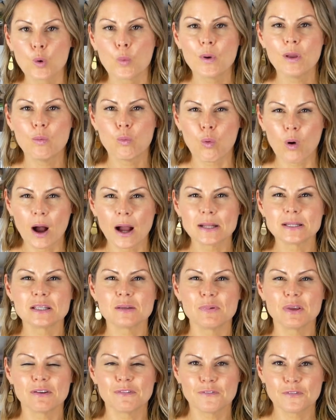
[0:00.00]
We want
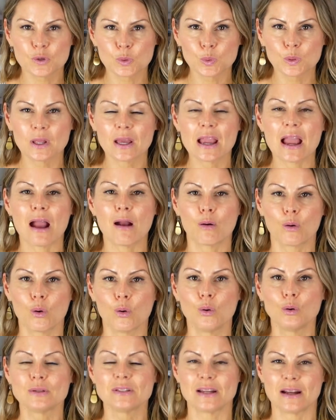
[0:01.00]
to be fueling our
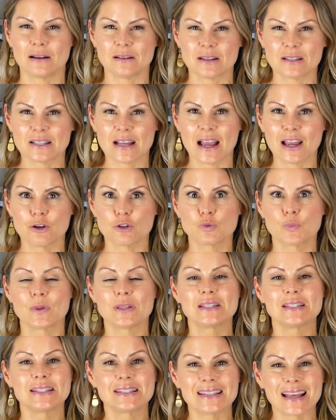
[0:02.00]
goals and our desires
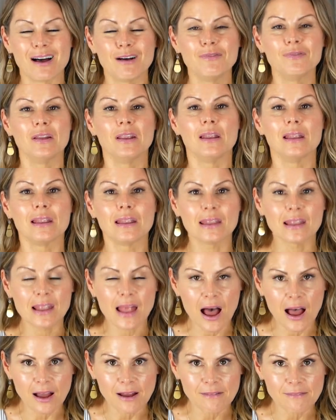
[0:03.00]
with
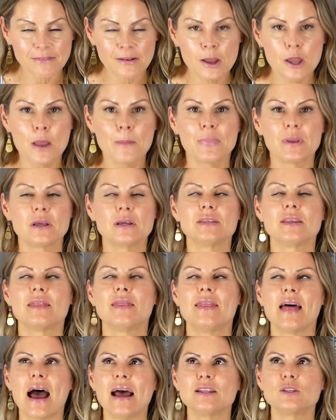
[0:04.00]
self-love, because
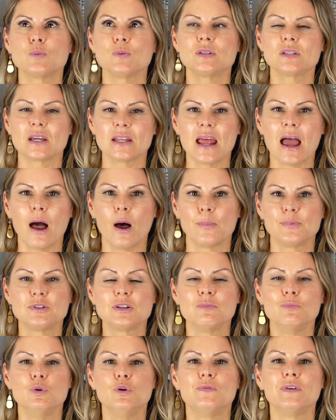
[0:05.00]
that's what's going to help
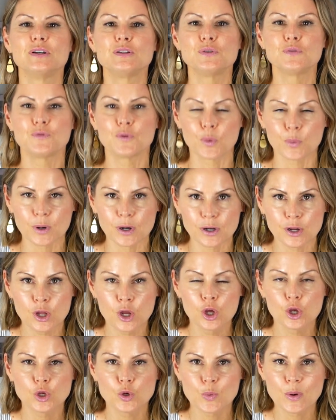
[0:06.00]
to move us forward.
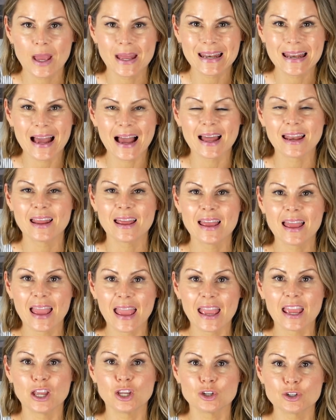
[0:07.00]
You cannot
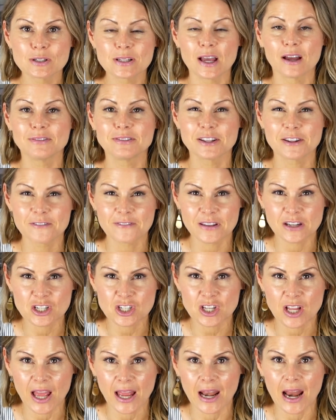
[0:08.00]
hate yourself to the
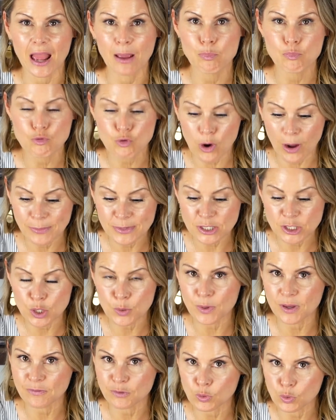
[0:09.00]
finish line. I promise
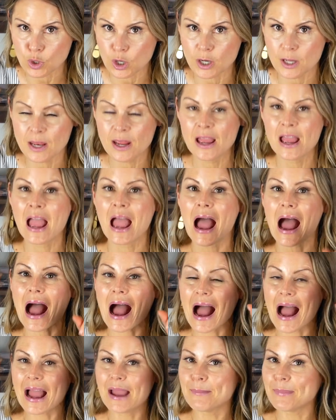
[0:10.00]
you, if you could,
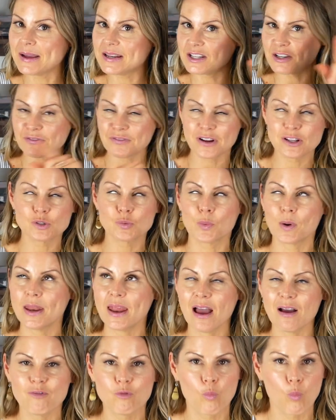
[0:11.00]
I, my dear friends, would
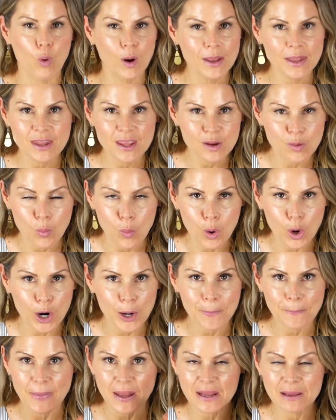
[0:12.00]
have won the
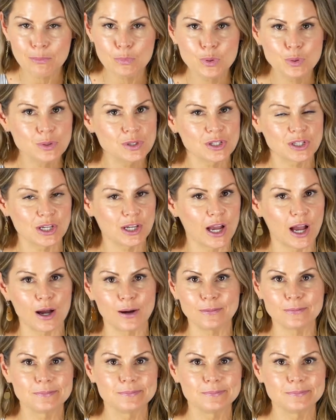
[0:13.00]
award many moons ago.